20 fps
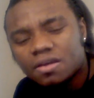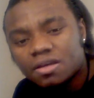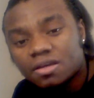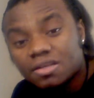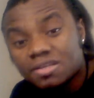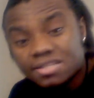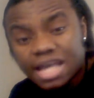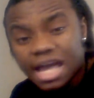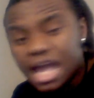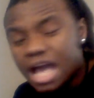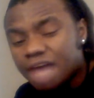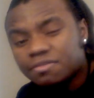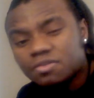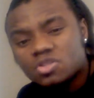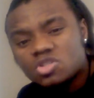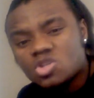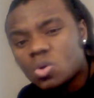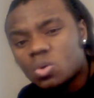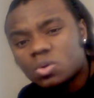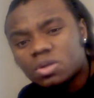Because I have a
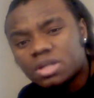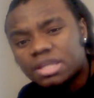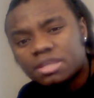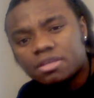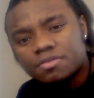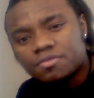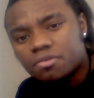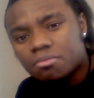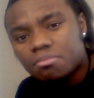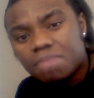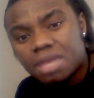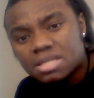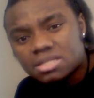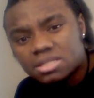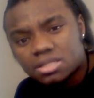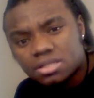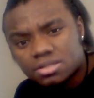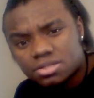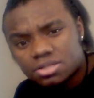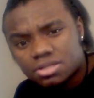totally different
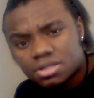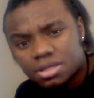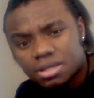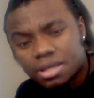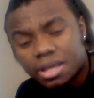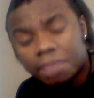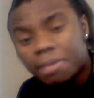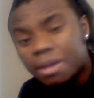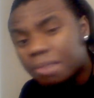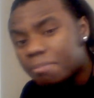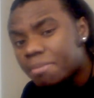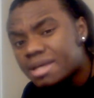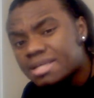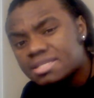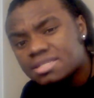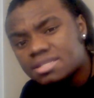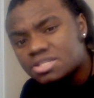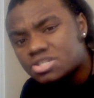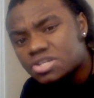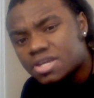message. And my
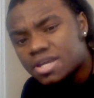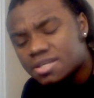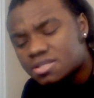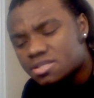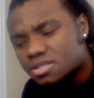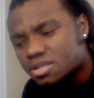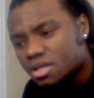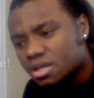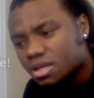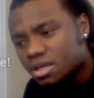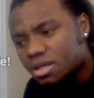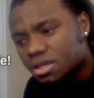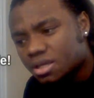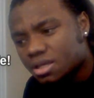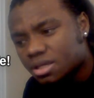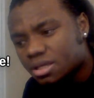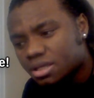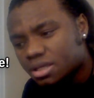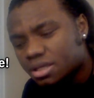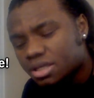message is
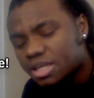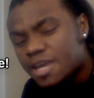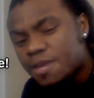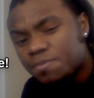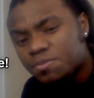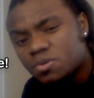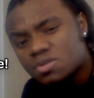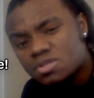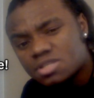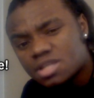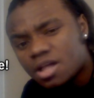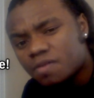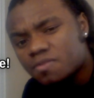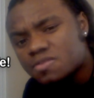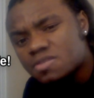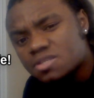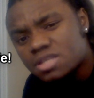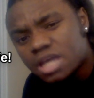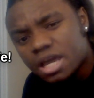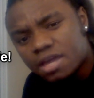keep yourself
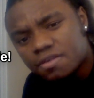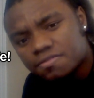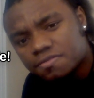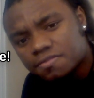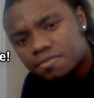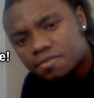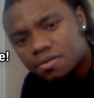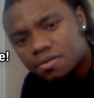safe.